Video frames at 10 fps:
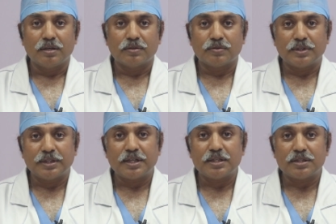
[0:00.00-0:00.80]
So, these
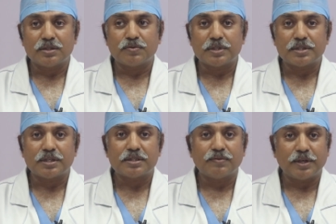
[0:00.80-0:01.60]
are the
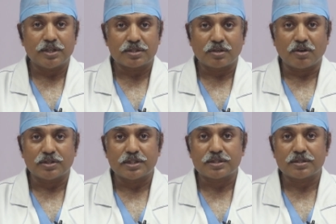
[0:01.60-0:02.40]
situations, the various
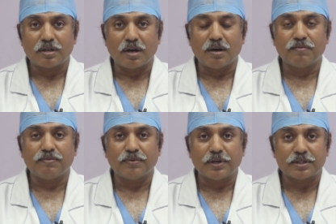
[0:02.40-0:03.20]
causes
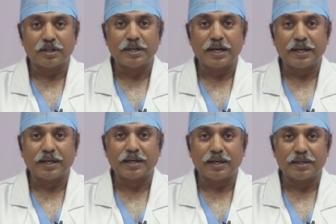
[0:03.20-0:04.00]
of uh, sudden
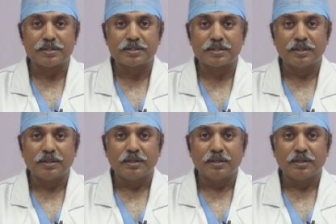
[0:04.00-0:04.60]
cardiac arrest